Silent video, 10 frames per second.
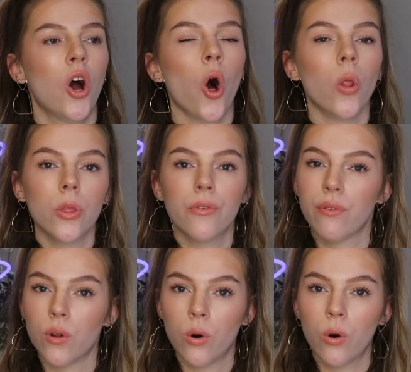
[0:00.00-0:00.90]
on the
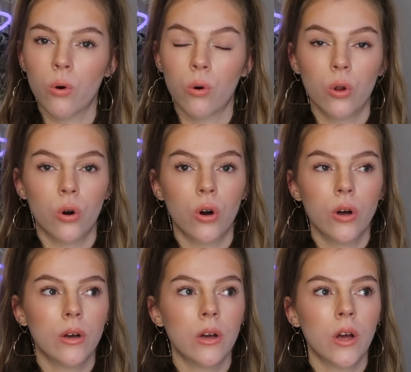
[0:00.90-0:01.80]
floor or
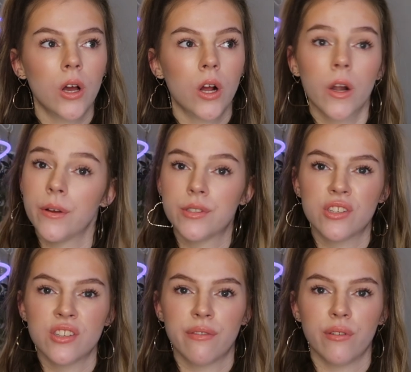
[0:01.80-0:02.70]
closer
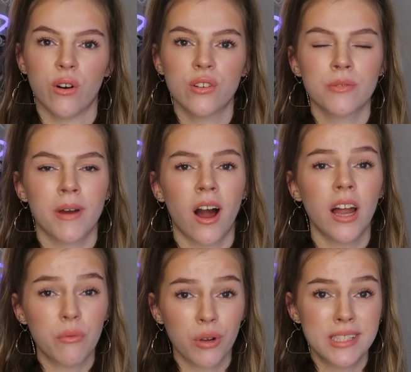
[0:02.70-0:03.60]
to the floor, so I
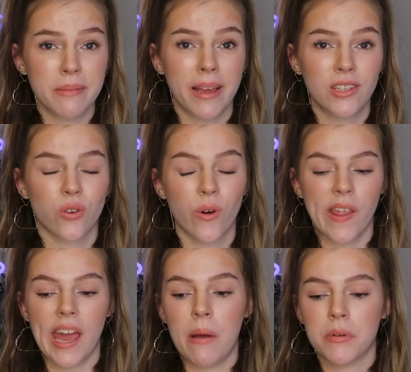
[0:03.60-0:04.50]
kind of wanted to make sure
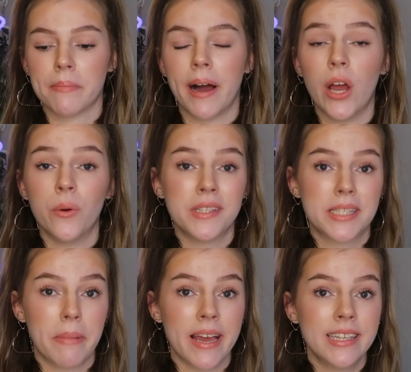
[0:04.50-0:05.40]
that it was my own
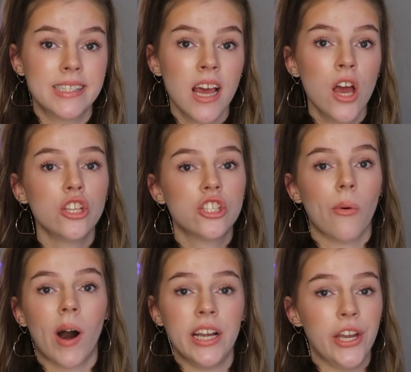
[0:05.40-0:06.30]
space,
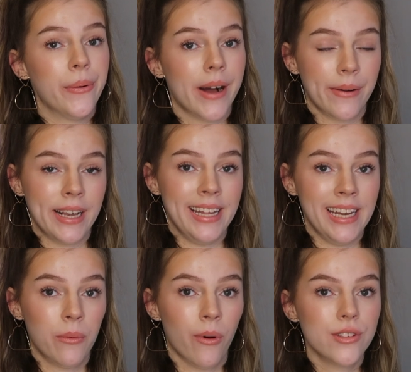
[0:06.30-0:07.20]
so I knew how
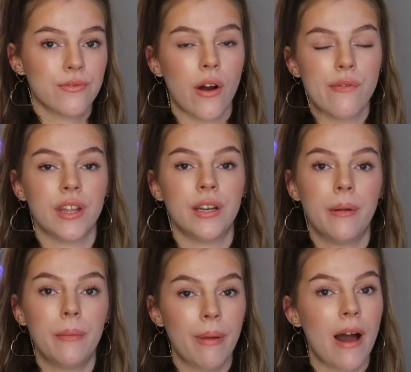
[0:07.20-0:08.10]
clean it was rather than
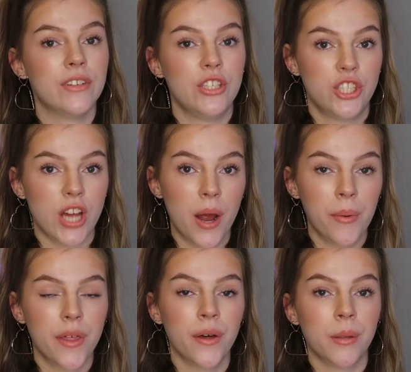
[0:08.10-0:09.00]
having to share it
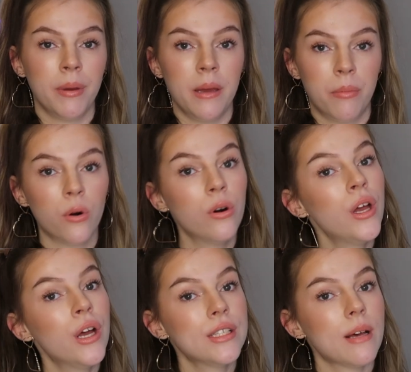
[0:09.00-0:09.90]
with other people.
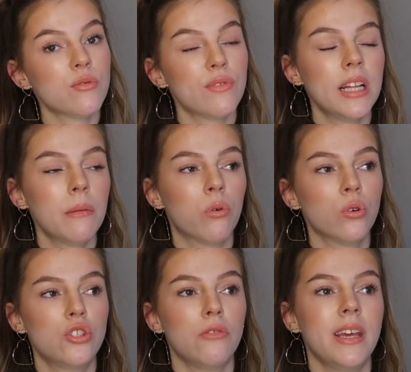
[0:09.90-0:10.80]
So that was really
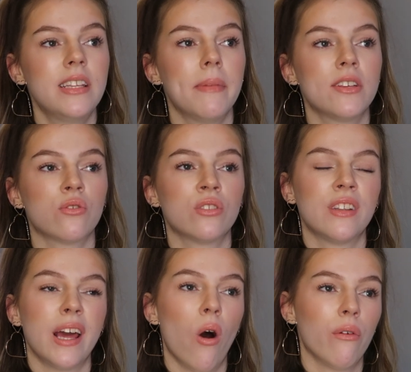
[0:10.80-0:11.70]
important to me, to make sure
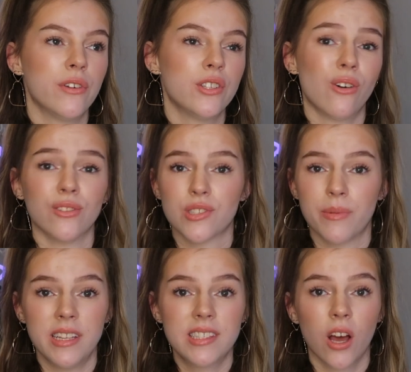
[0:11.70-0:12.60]
that they offered
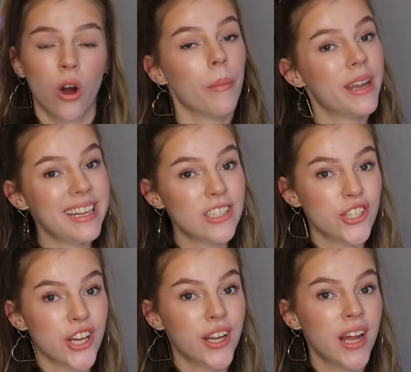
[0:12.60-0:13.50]
ensuite
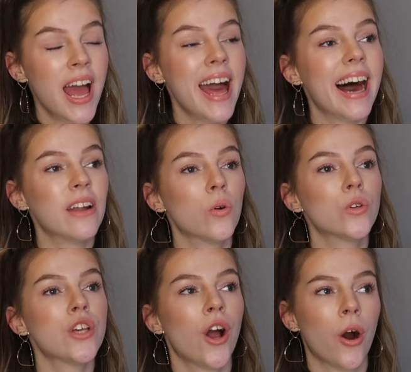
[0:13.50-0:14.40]
accommodation, and
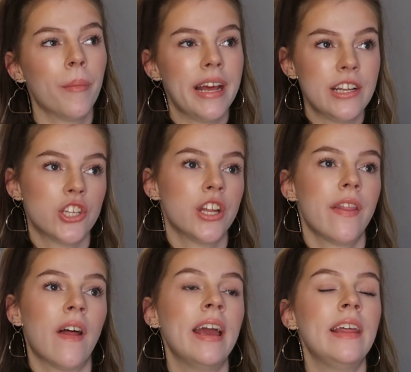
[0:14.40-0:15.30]
also accommodation
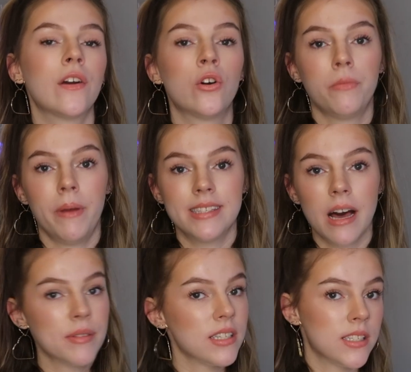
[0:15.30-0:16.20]
that either could be
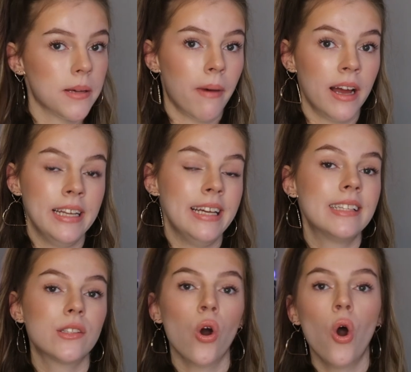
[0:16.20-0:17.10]
adapted to my
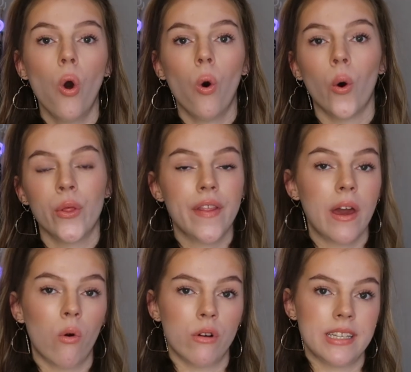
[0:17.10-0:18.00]
needs or that
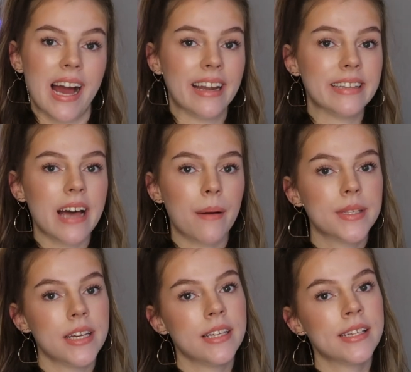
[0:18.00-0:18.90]
they already had
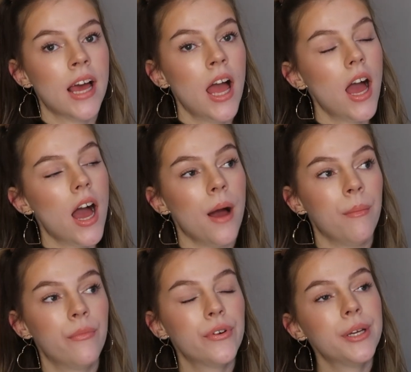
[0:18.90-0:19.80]
adapted
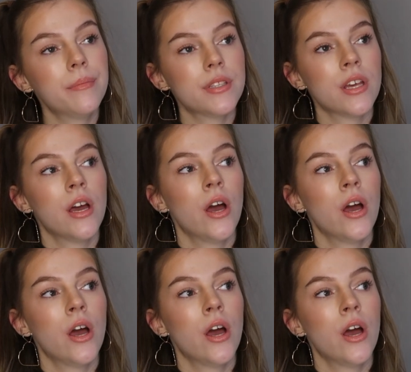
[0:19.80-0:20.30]
rooms.